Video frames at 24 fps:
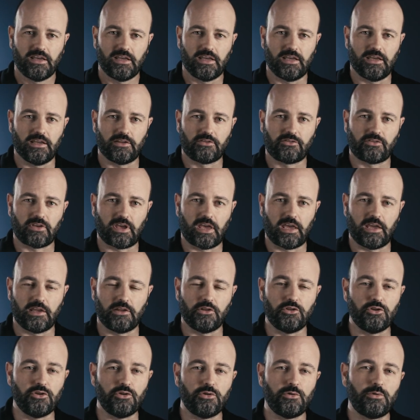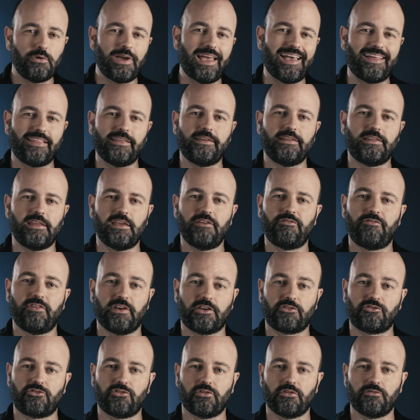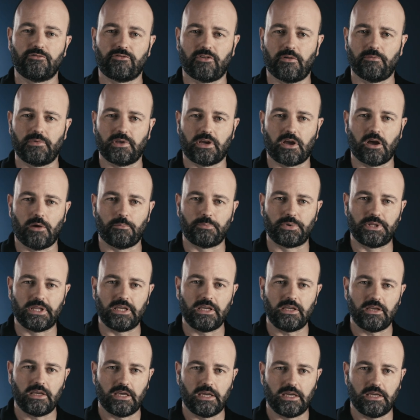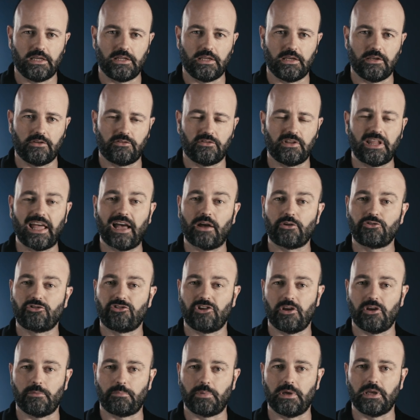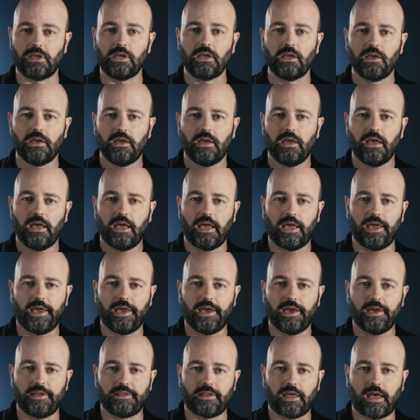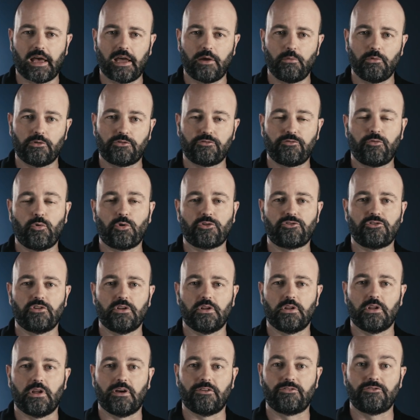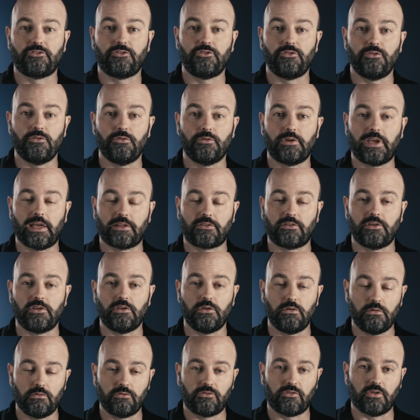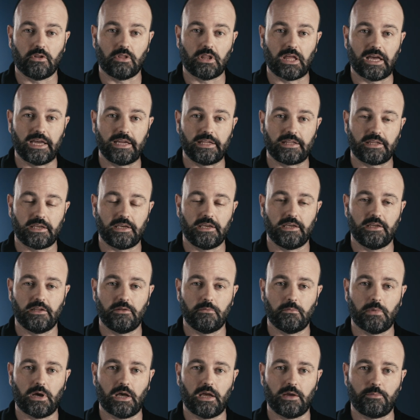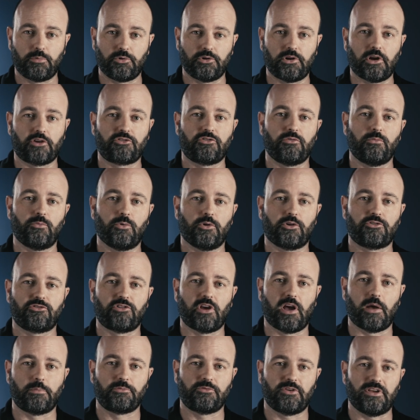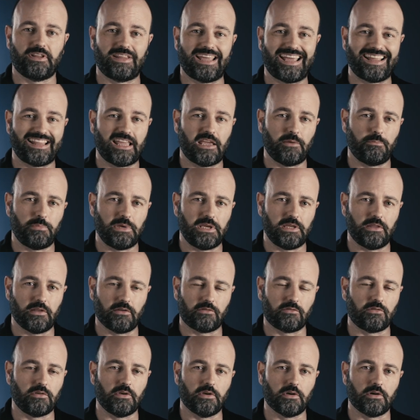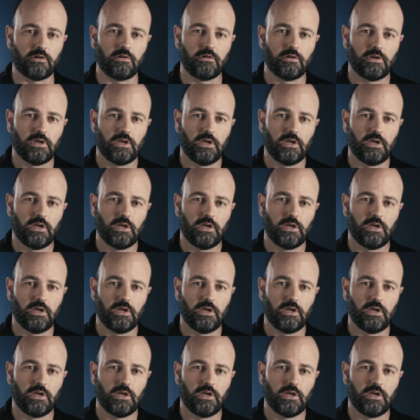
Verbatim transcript: It's a new LED fixture from the company. It is now shipping, and I was fortunate enough to get to use the light in my production workshops at NAB this year.